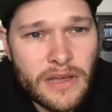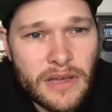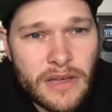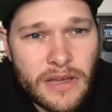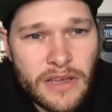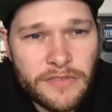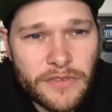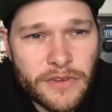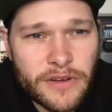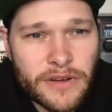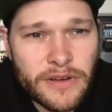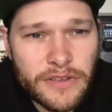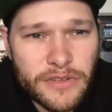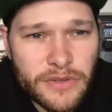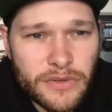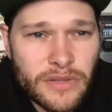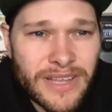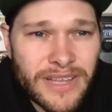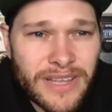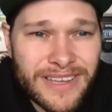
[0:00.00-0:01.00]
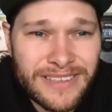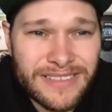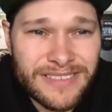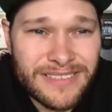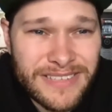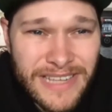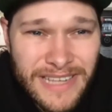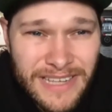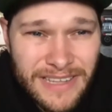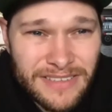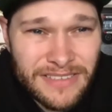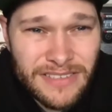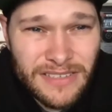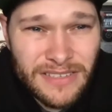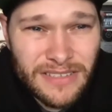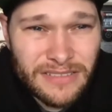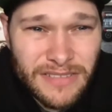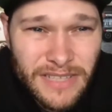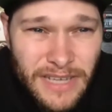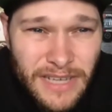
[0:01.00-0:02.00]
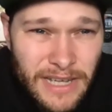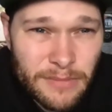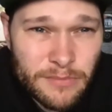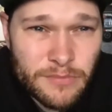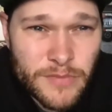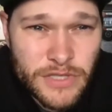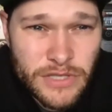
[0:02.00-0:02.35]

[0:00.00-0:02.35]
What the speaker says: If you're going to do like a stanza type